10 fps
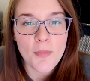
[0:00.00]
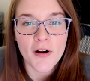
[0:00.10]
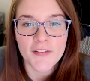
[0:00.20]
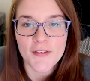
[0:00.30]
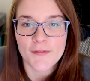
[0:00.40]

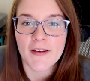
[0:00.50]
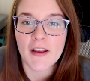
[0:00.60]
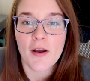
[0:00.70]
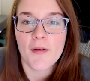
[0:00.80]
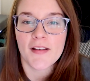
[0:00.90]
part of this
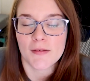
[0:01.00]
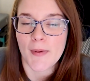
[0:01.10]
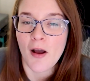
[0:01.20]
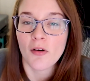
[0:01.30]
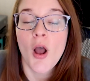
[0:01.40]
video is
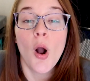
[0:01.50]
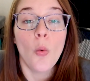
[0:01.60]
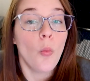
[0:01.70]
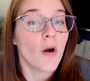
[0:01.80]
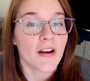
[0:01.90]
about
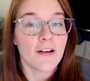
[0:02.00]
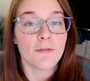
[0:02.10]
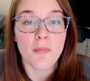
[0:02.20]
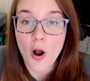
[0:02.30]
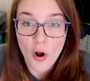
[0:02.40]
working
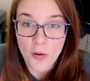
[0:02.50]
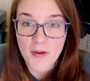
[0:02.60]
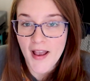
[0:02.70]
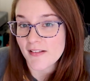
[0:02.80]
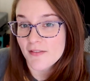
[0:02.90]
from home
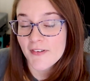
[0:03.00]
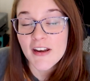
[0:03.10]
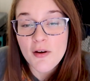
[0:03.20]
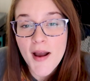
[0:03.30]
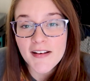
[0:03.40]
as a
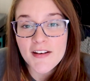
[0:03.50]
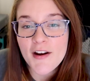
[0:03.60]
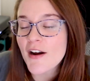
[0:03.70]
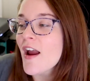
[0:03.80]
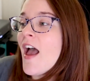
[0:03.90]
video
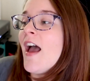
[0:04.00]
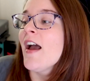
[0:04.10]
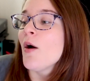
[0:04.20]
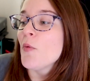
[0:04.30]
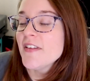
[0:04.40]
editor,
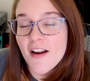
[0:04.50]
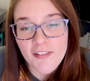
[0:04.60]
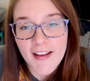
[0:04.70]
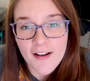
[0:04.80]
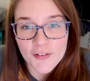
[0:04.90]
we
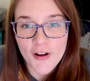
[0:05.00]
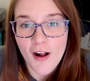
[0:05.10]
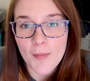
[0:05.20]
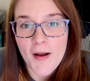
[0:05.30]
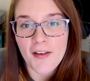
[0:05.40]
definitely have to
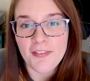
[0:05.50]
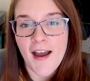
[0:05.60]
talk about